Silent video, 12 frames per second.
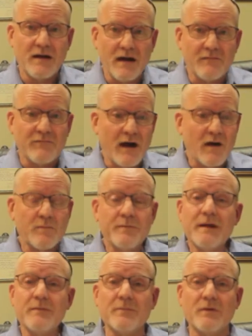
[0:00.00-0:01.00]
of our
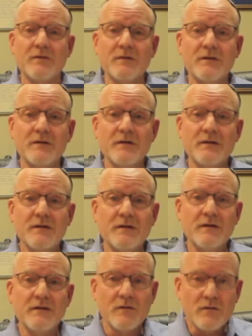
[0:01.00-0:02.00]
people,
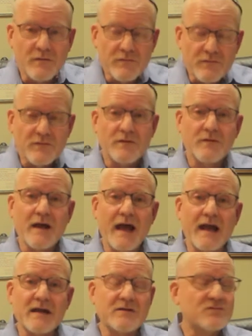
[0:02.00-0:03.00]

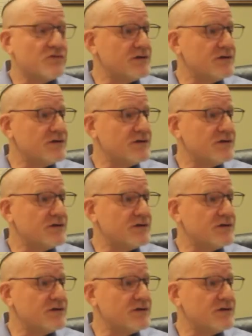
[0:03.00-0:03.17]
had